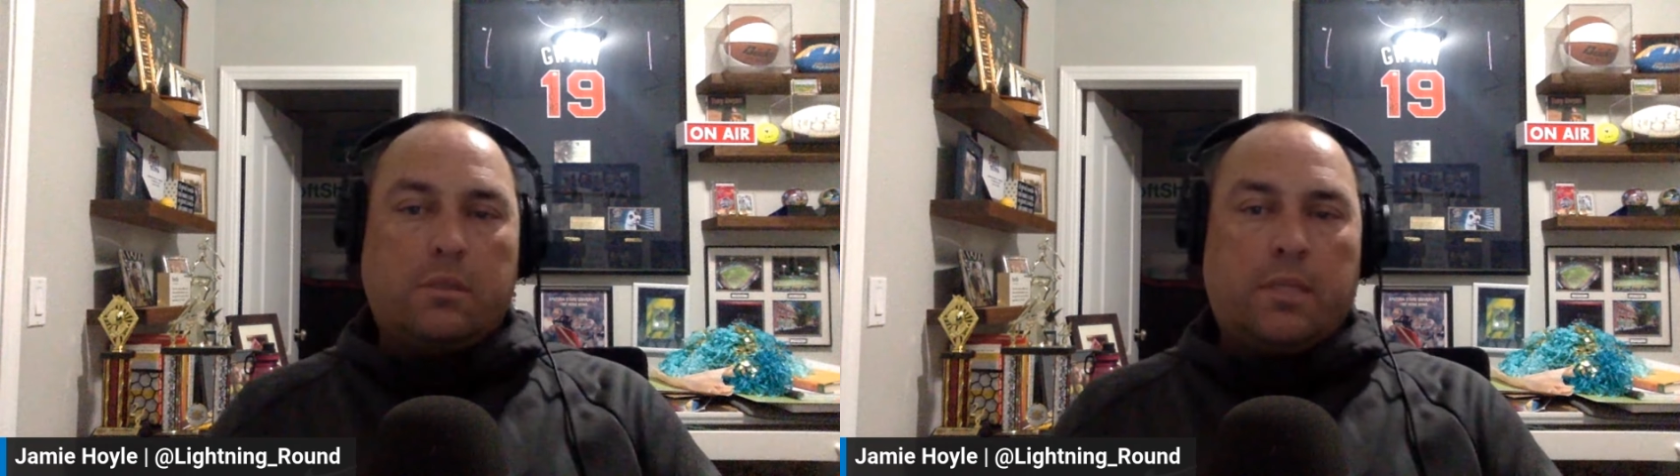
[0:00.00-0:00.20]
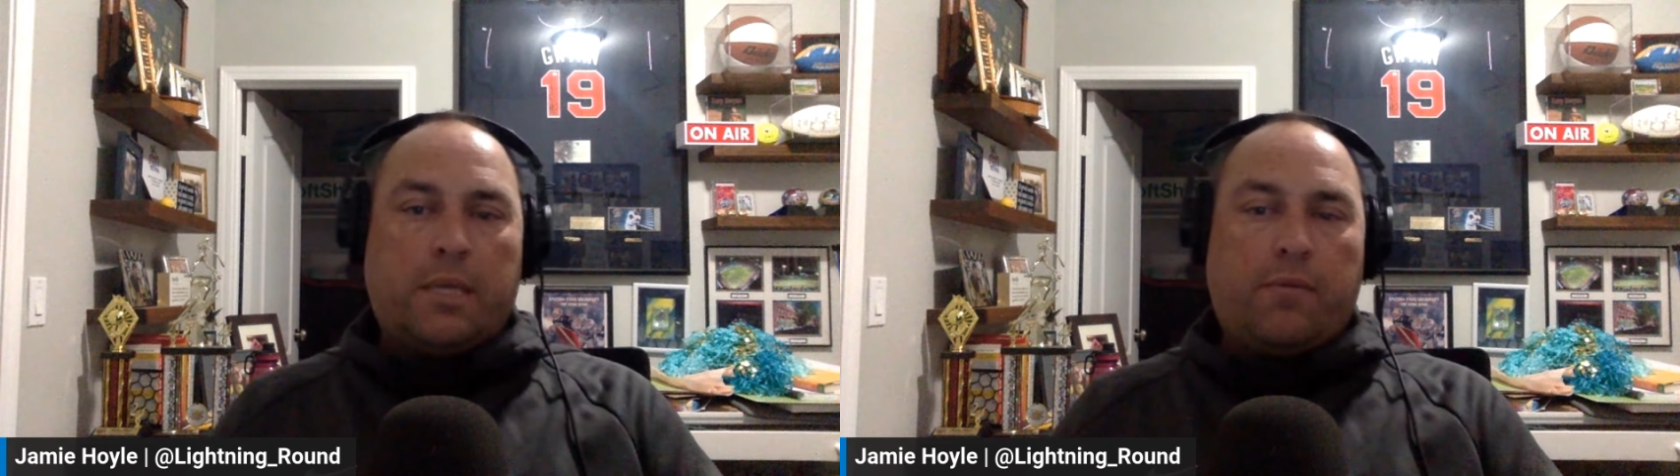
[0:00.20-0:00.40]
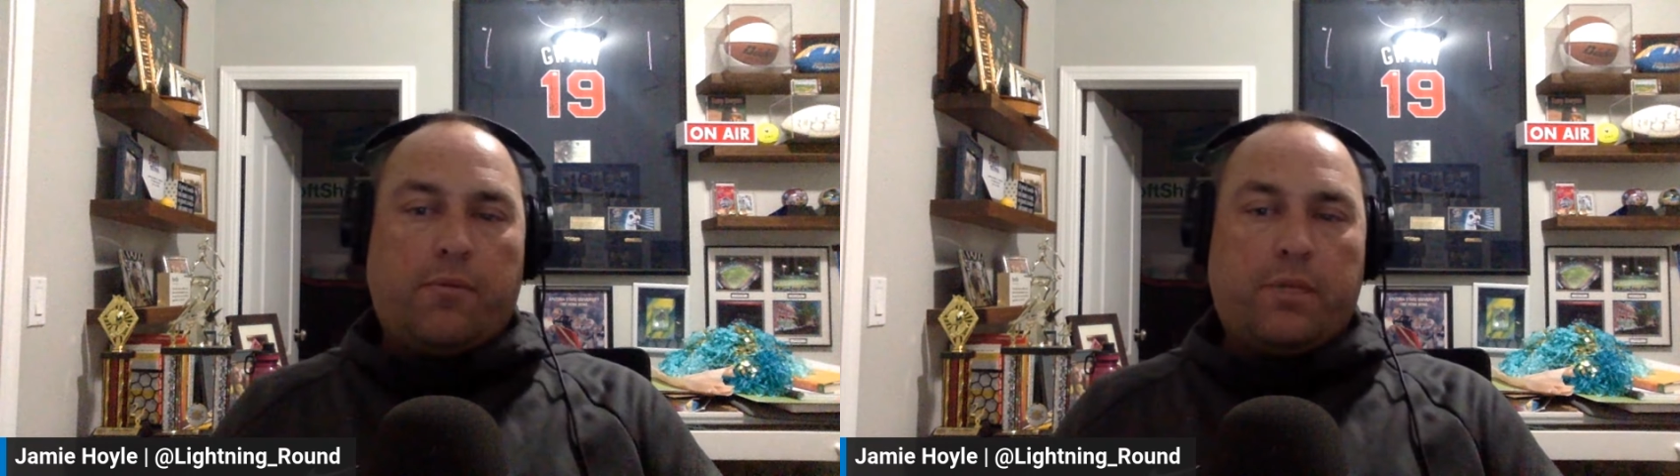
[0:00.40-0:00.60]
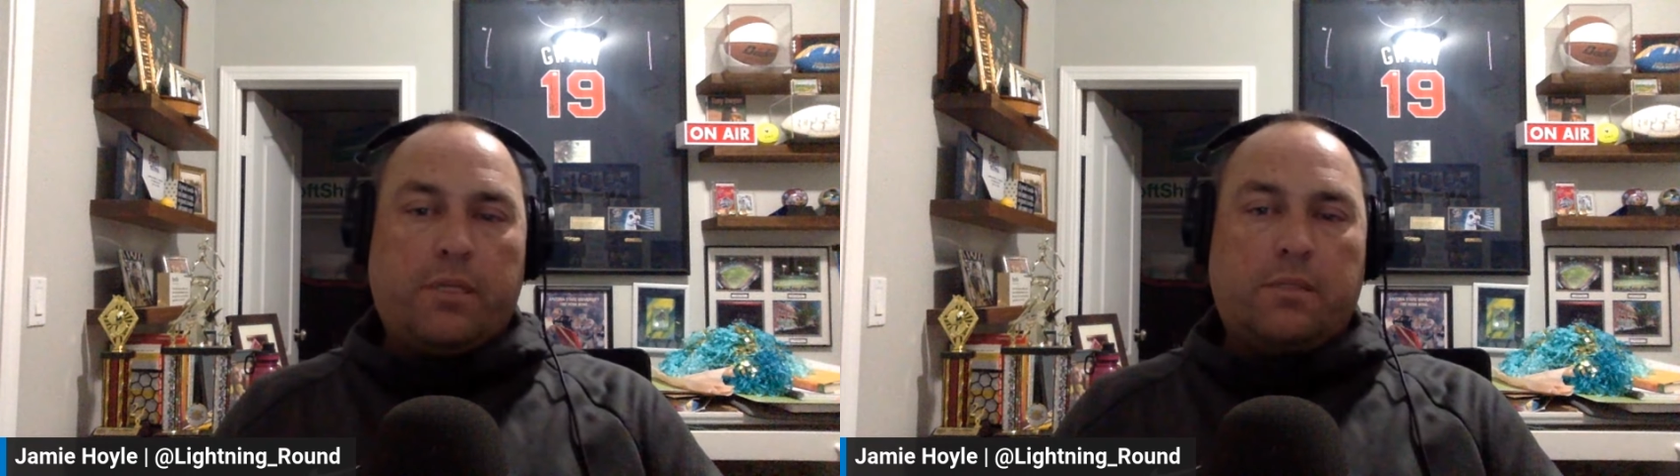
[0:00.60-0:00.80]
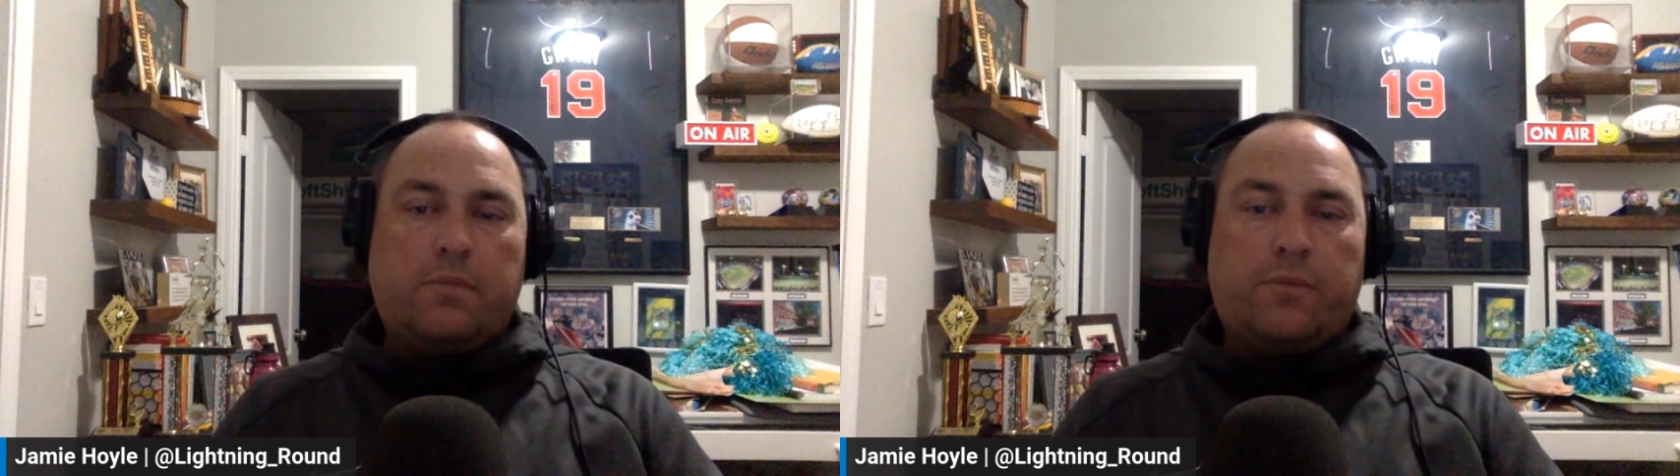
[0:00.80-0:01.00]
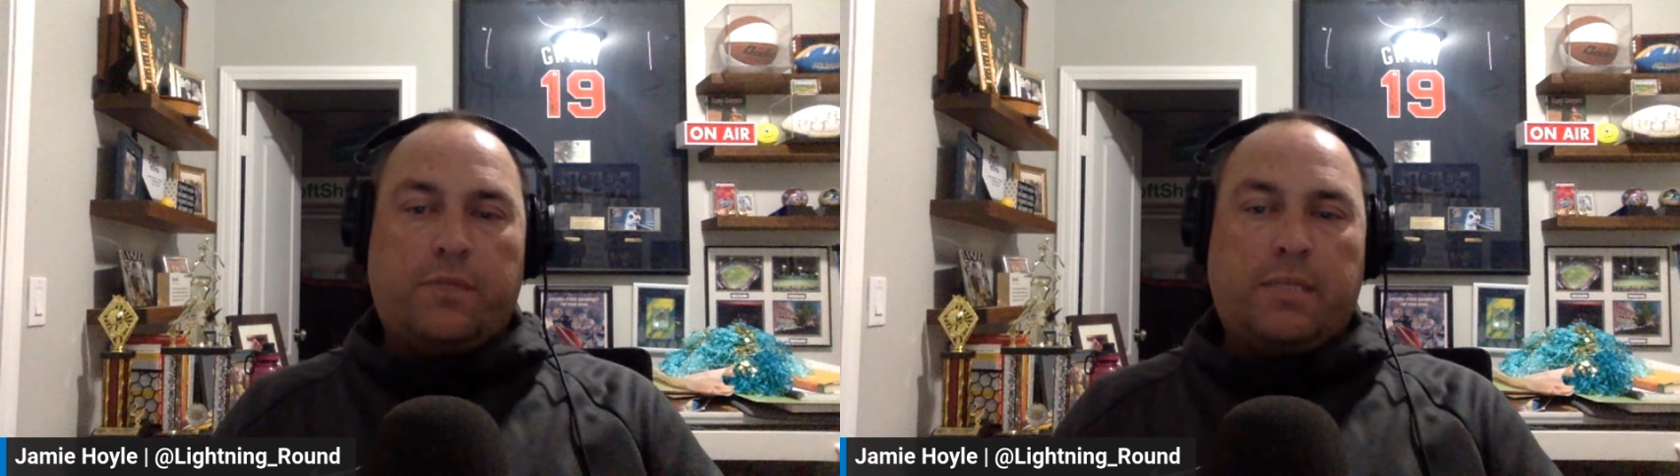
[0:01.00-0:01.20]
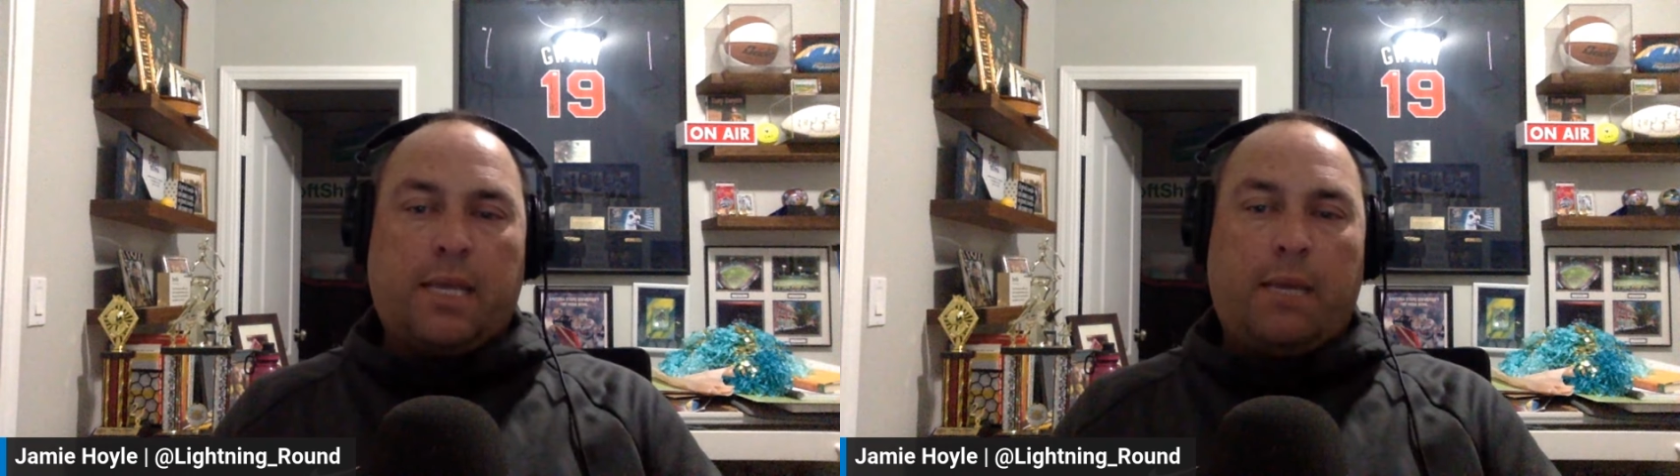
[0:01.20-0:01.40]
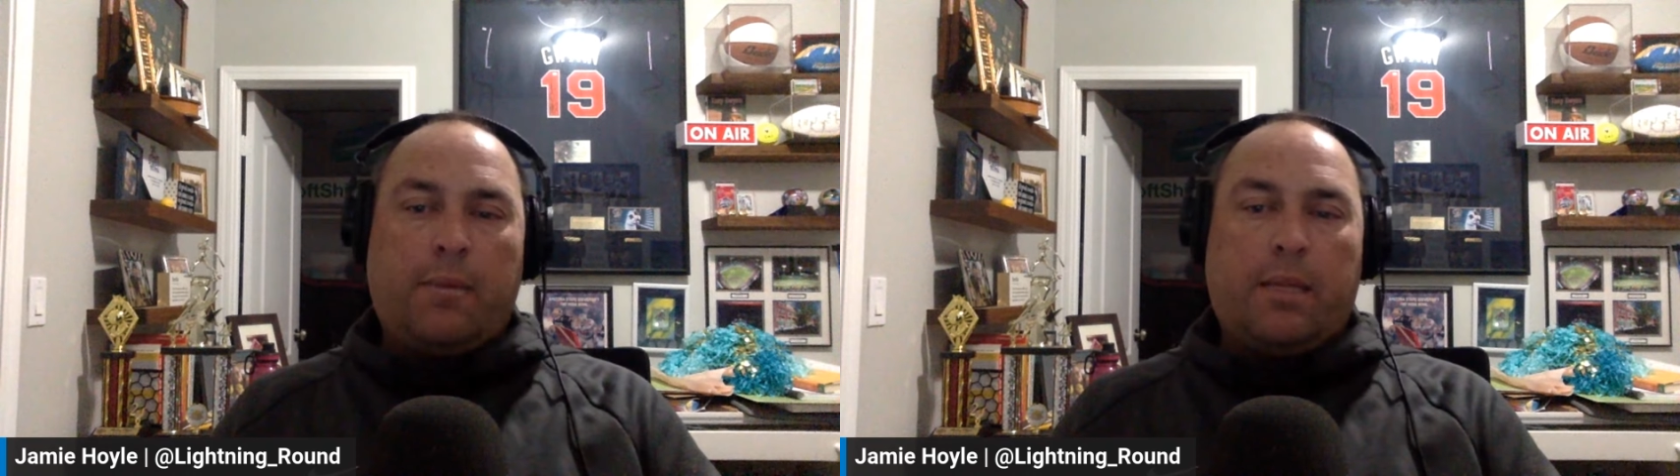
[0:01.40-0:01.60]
thing for this game,